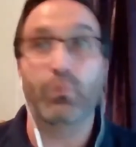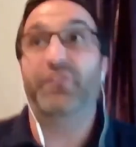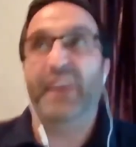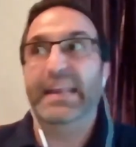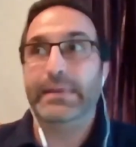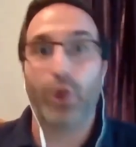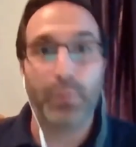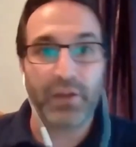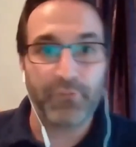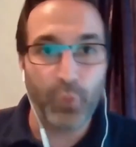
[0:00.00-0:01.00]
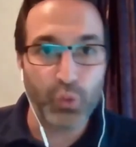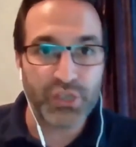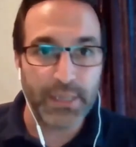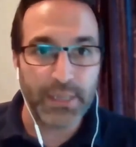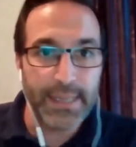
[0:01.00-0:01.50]
well fairly common
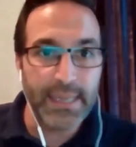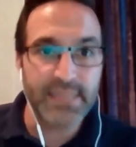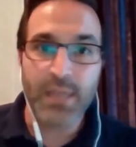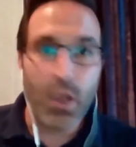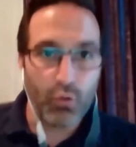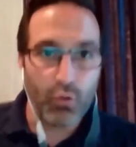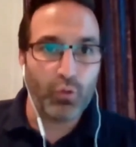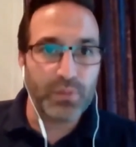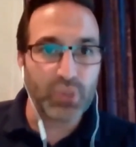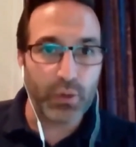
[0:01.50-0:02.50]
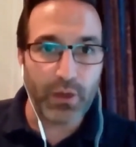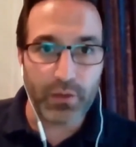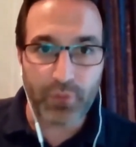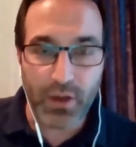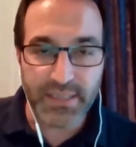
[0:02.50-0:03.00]
unfortunately is rheumatoid
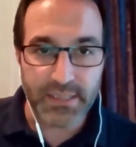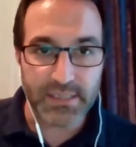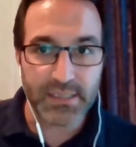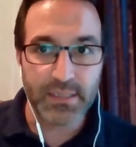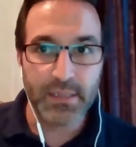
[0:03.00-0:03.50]
arthritis